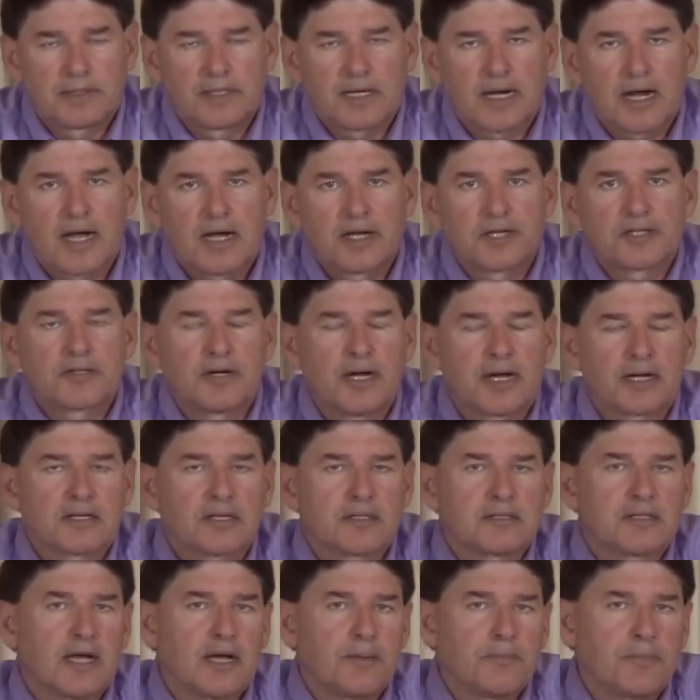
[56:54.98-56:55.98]
But the
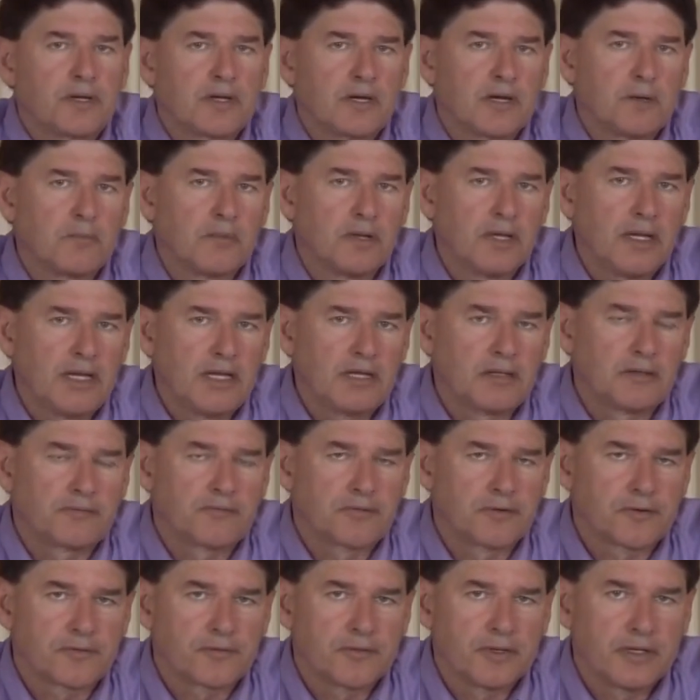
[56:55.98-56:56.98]
contract does not become legal
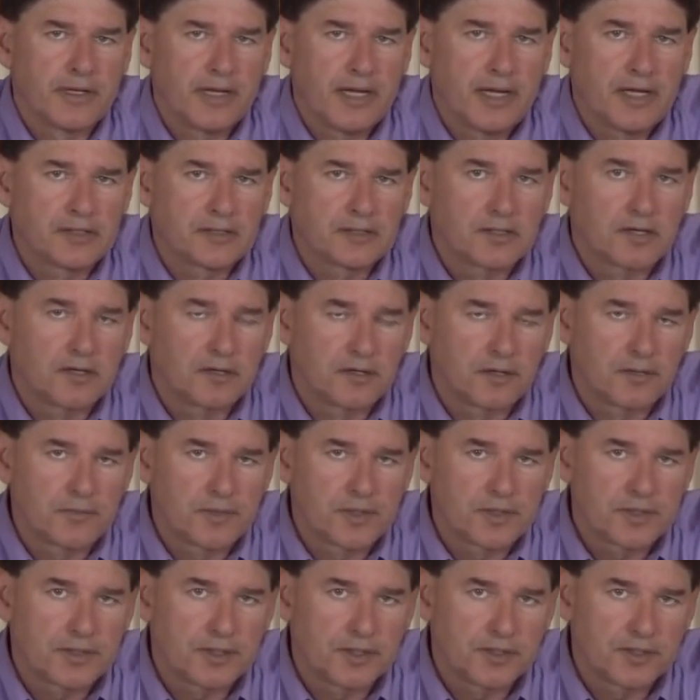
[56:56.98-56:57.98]
for three days under the
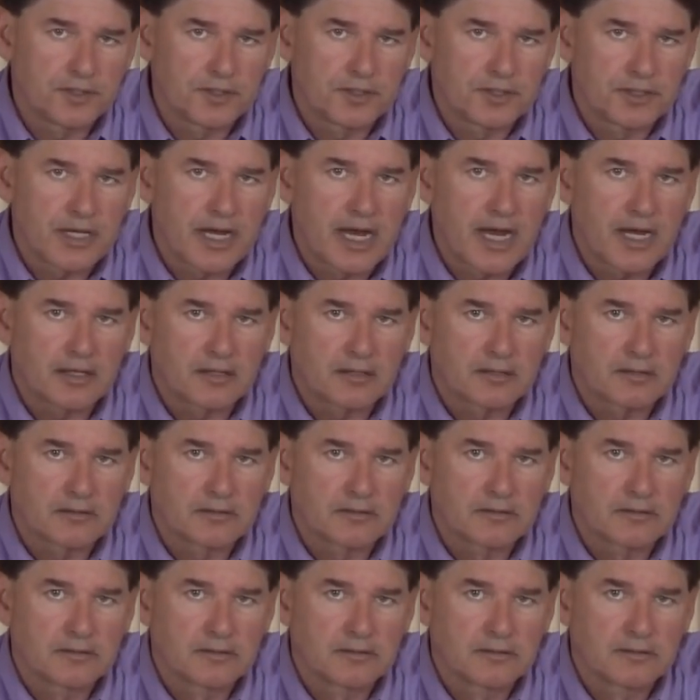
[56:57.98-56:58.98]
Rescissions Act,
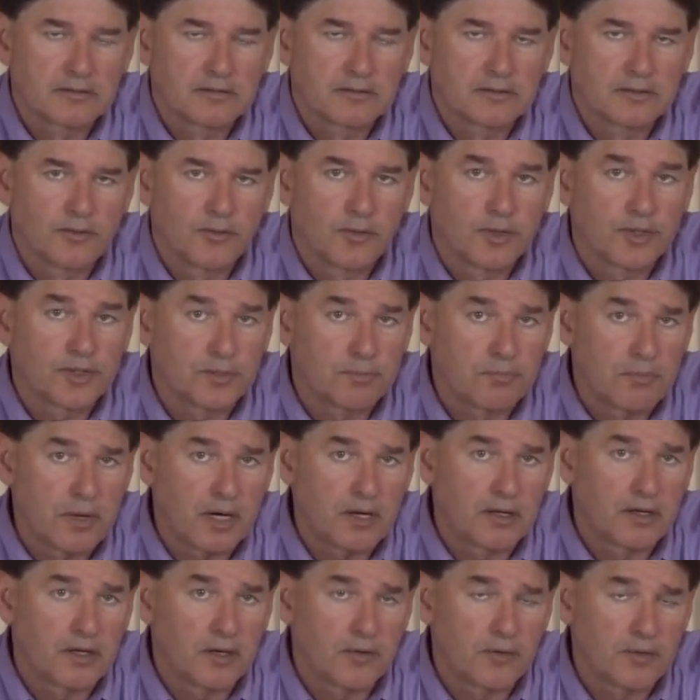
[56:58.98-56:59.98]
which
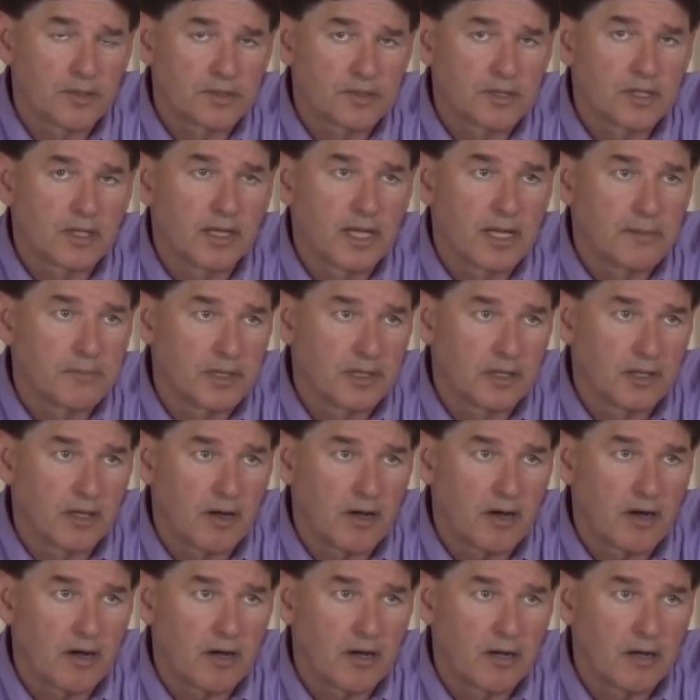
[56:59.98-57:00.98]
better known as the Lemon
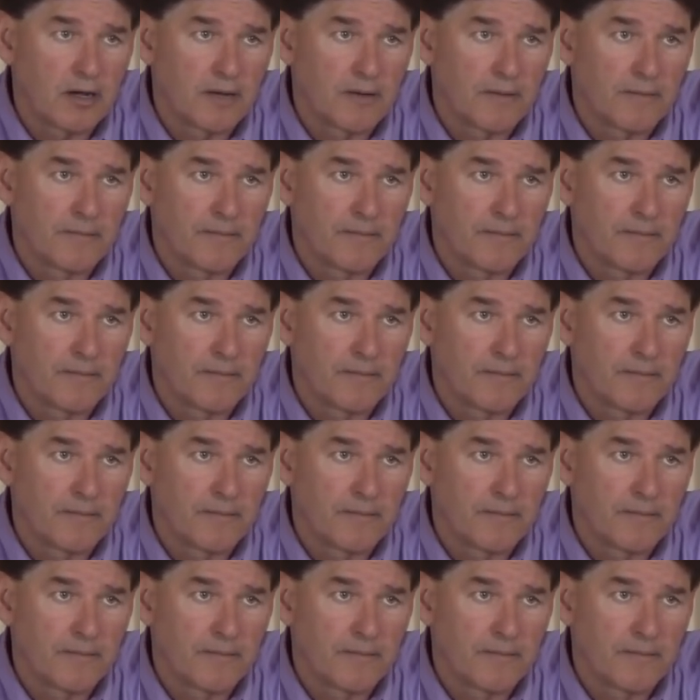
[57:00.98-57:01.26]
Law.